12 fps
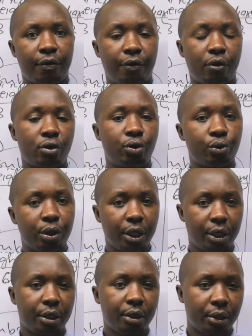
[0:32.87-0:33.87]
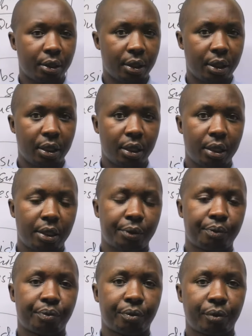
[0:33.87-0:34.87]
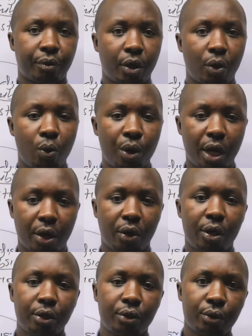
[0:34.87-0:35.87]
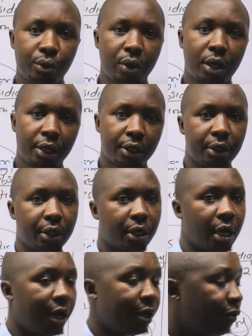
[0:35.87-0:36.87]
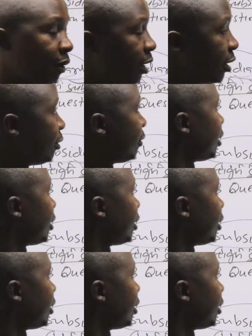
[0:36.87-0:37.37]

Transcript: For today, we are going to look at advanced